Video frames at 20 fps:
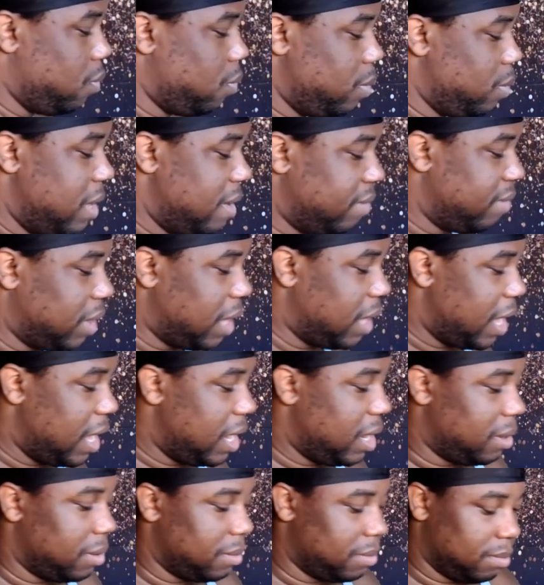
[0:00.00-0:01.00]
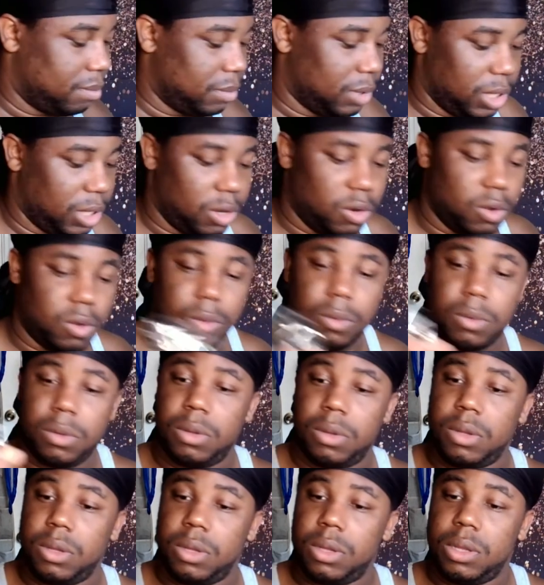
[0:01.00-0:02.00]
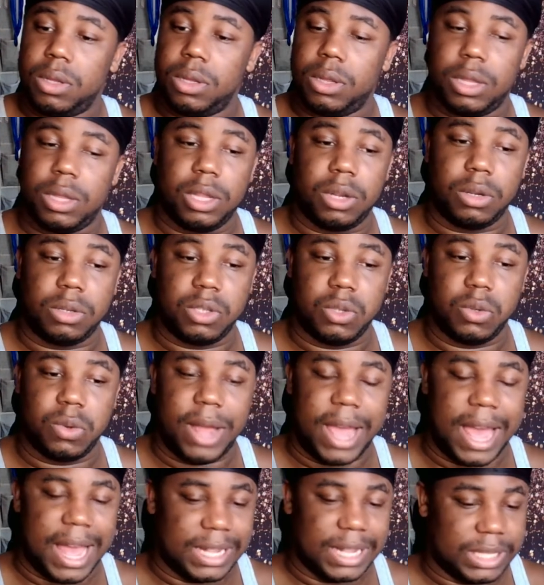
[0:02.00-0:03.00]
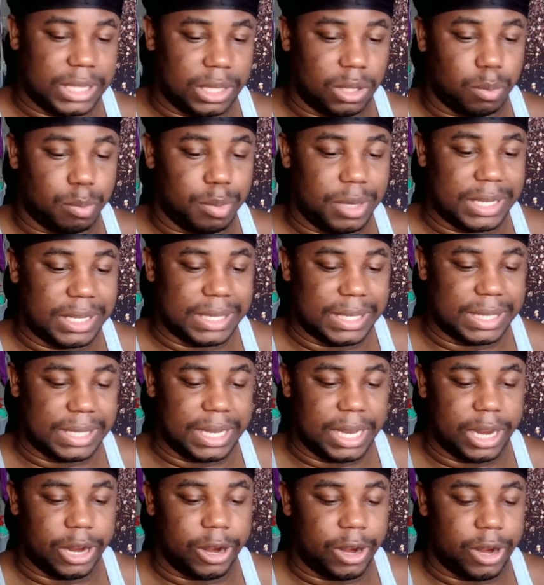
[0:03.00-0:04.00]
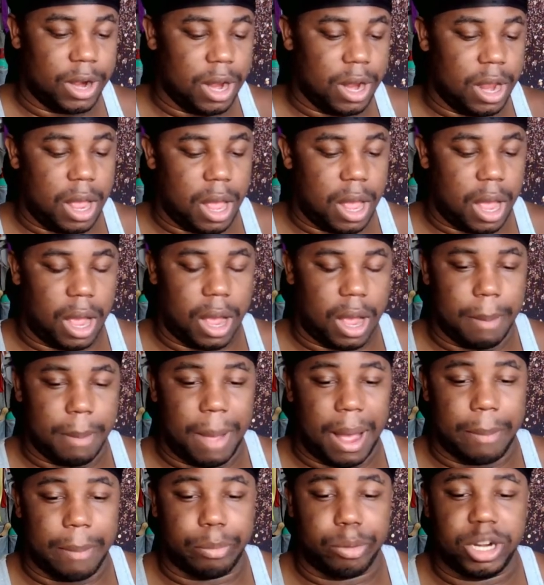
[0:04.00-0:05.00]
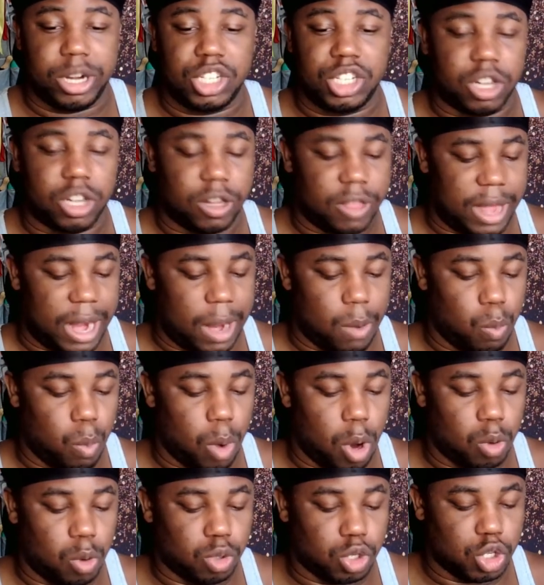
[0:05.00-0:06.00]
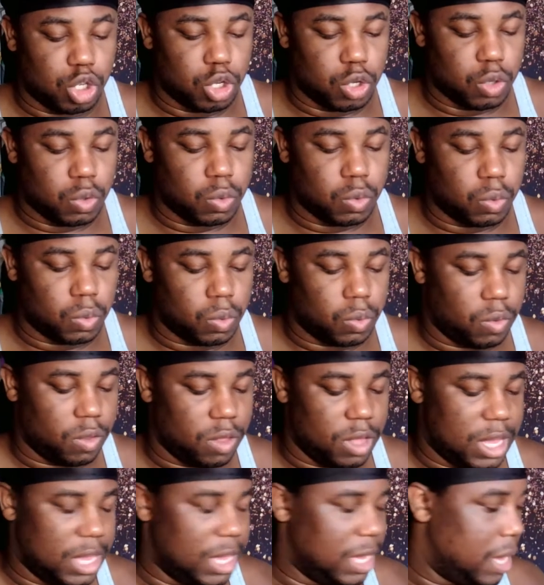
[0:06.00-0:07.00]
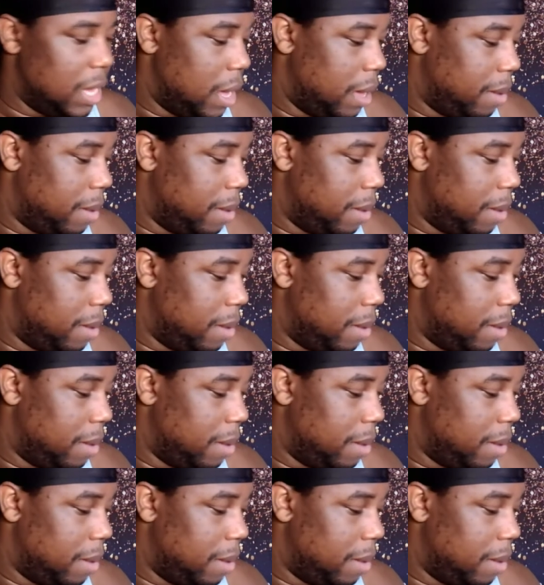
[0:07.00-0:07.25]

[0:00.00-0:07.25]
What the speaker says: We have a lot of little doodads and little pieces here. I'm pretty sure that I won't do the